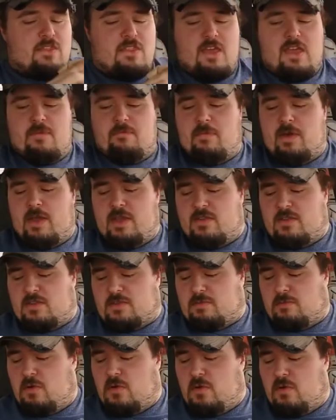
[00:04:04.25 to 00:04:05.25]
they have made
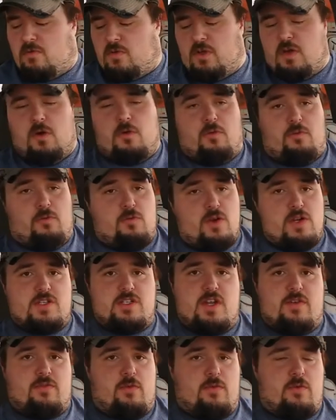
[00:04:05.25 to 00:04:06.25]
this move to go to
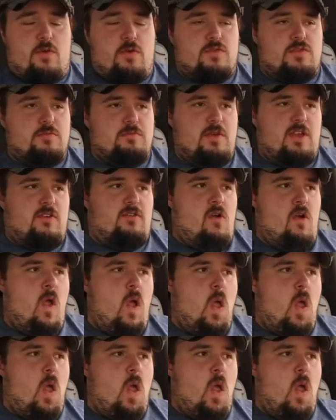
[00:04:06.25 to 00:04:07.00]
fresh, never frozen beef.